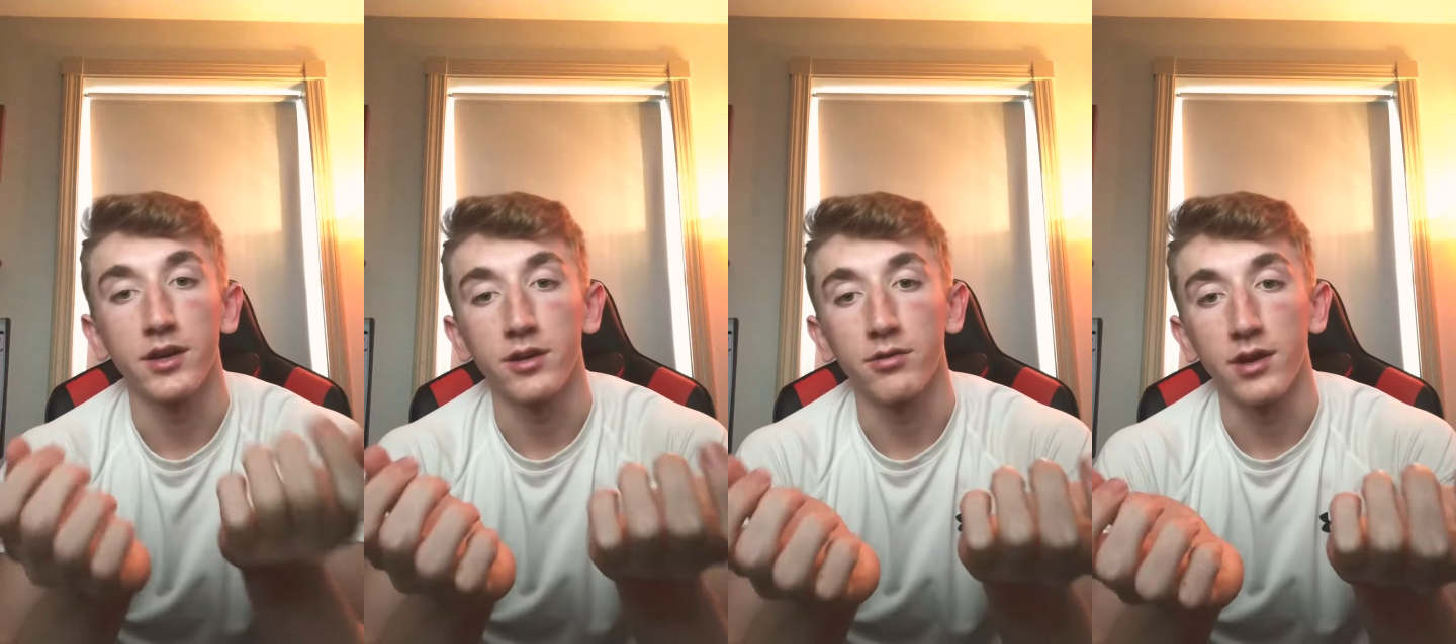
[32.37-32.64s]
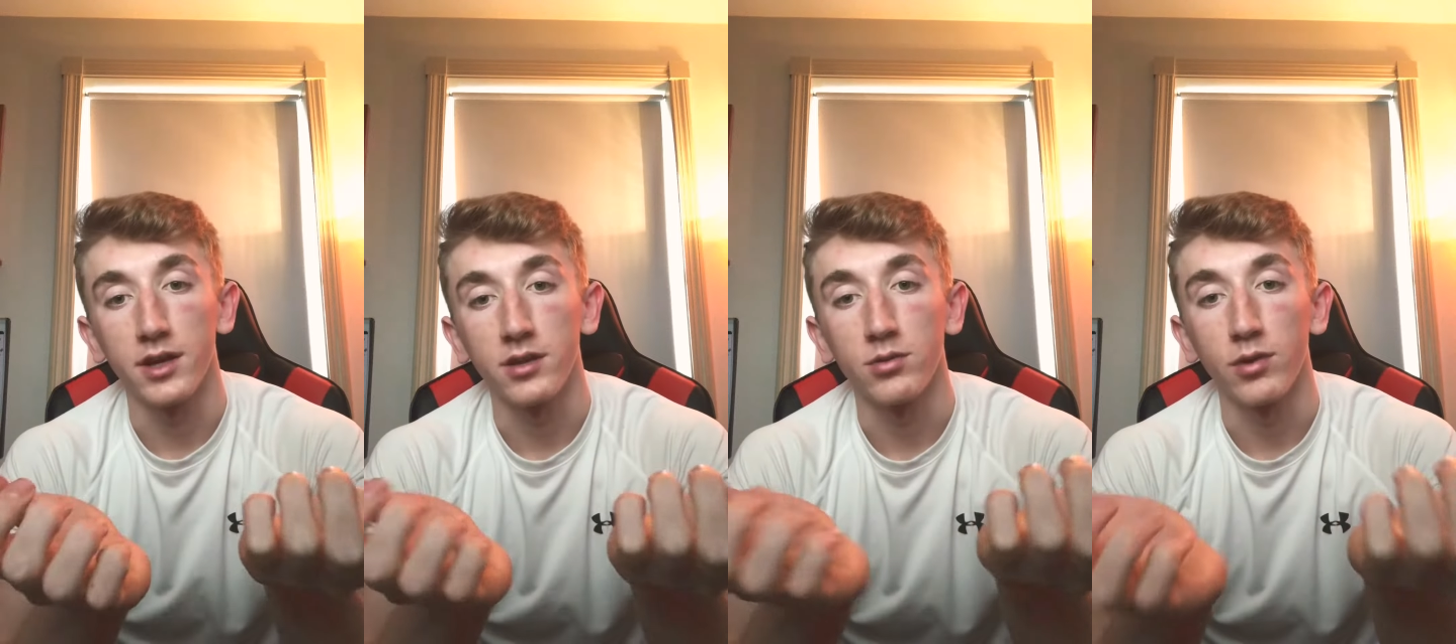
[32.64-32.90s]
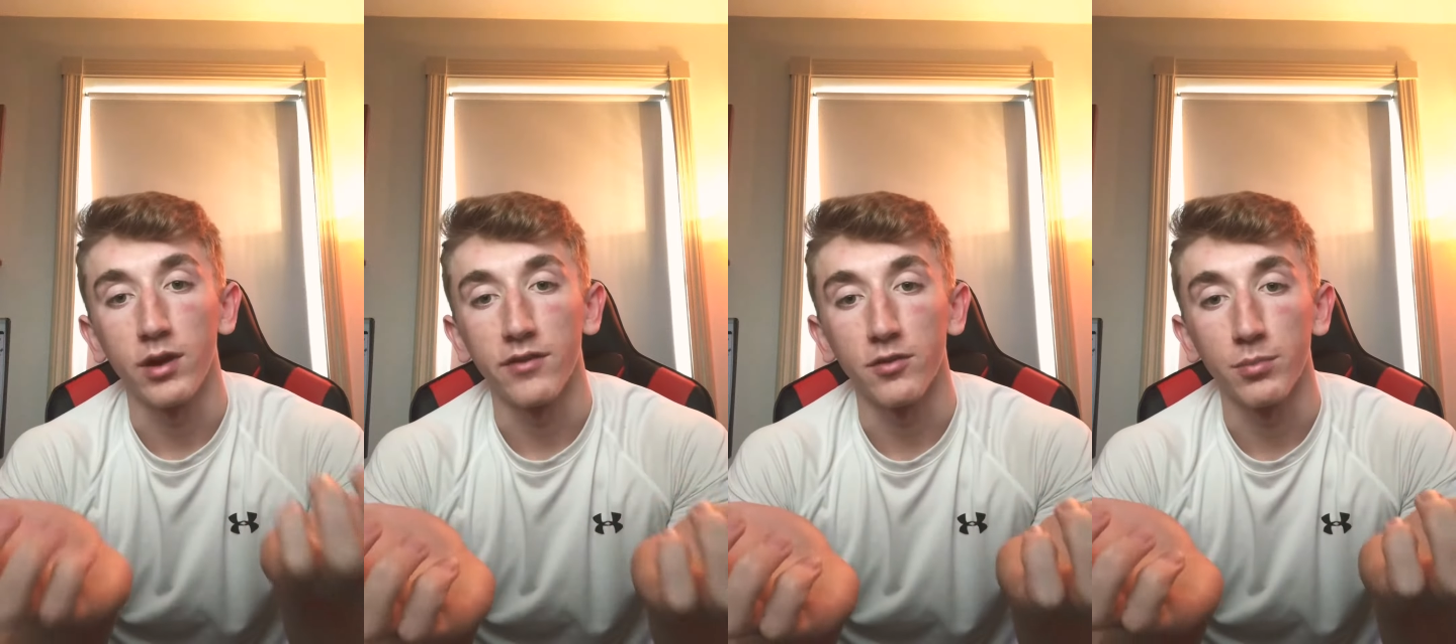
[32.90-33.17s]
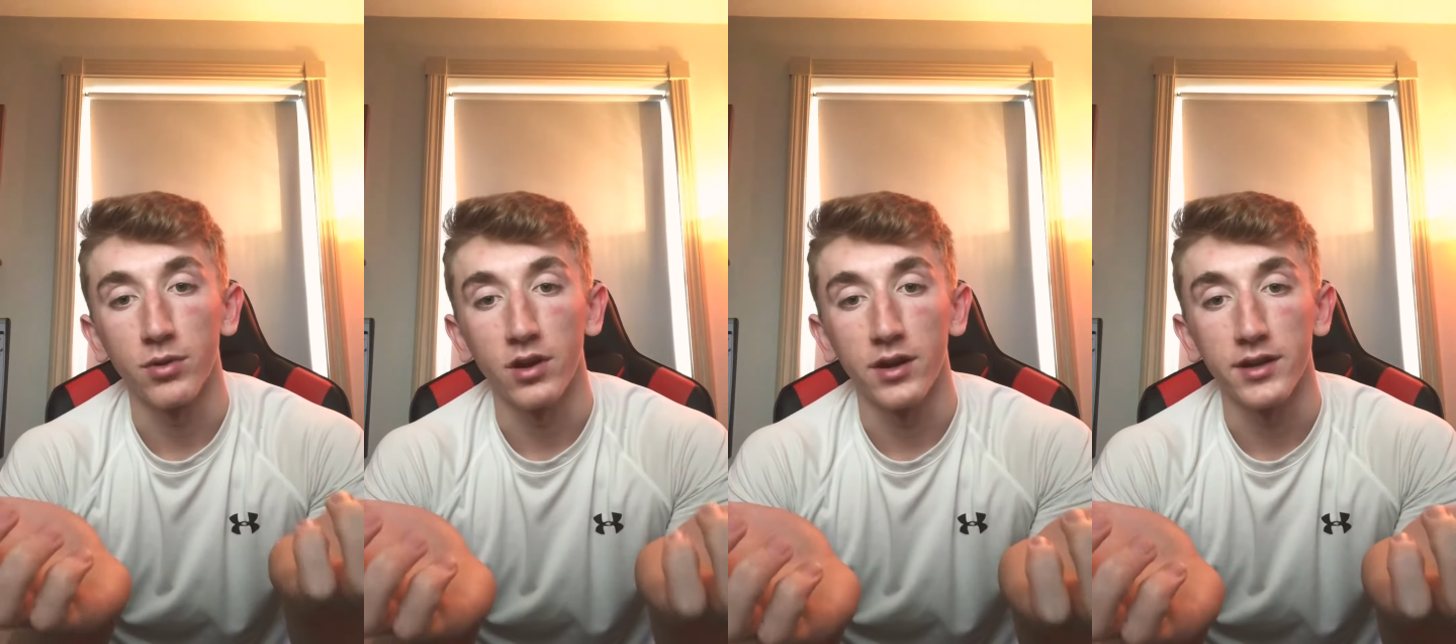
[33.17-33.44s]
great, you have a
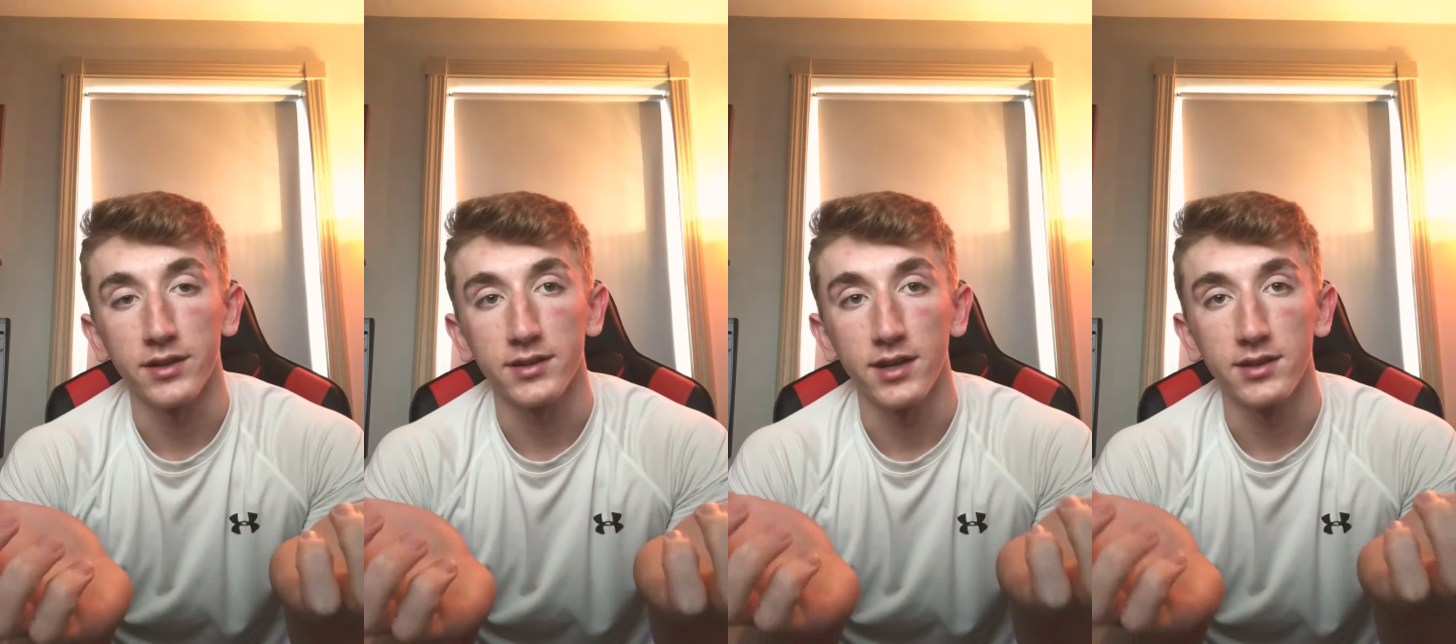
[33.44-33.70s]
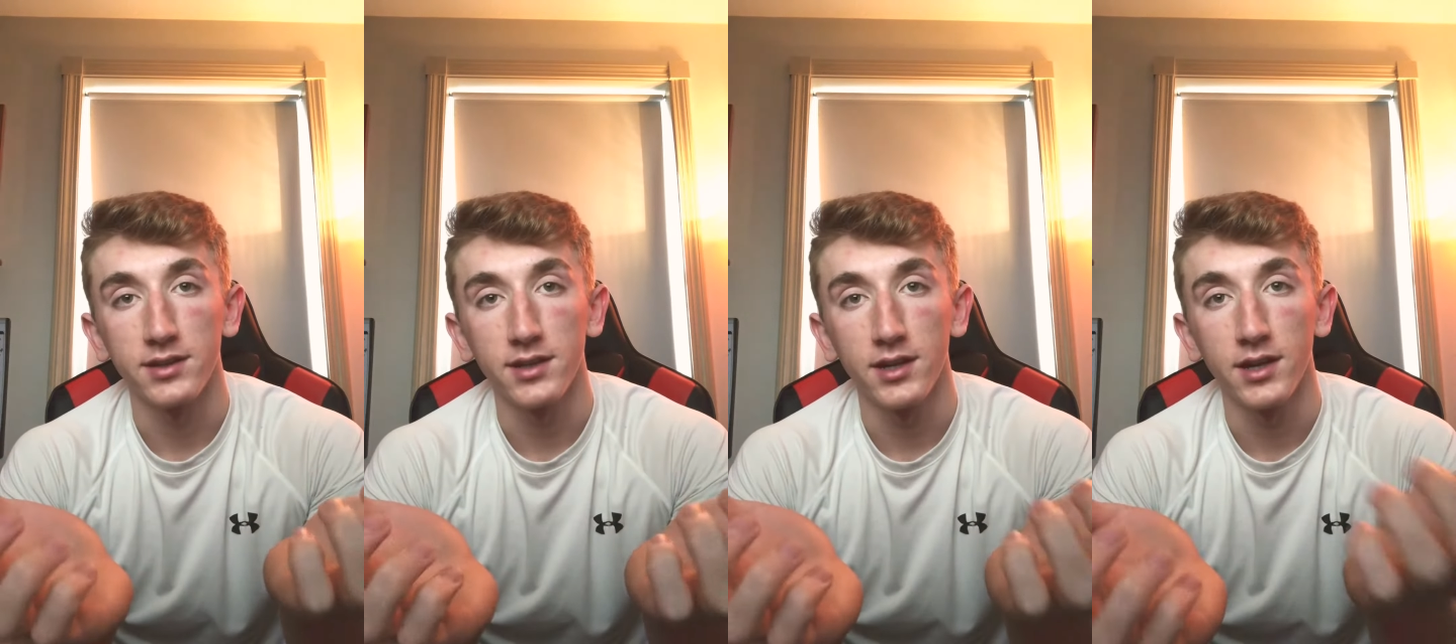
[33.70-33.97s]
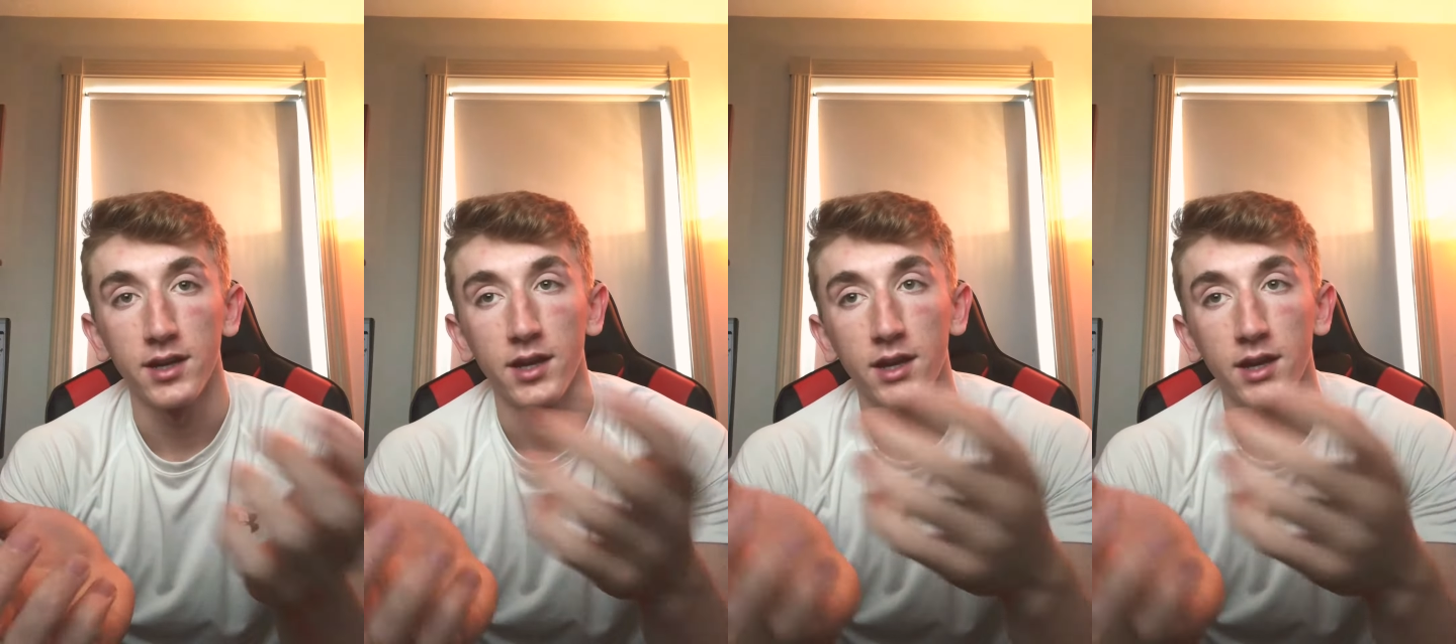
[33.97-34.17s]
product idea.